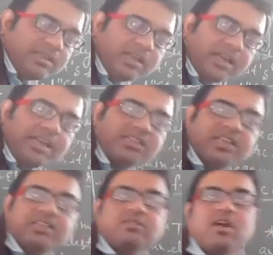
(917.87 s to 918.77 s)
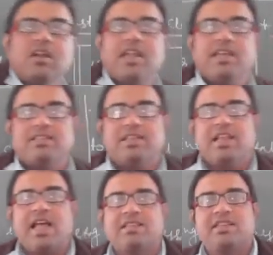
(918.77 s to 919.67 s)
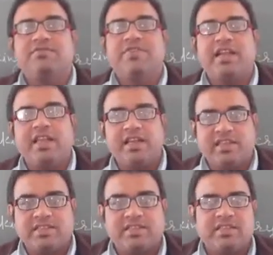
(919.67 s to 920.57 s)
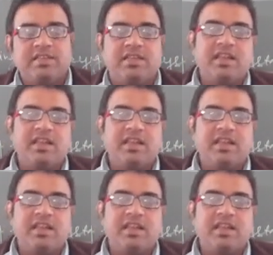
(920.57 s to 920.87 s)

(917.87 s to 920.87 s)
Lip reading: condition is called as elastic fatigueness.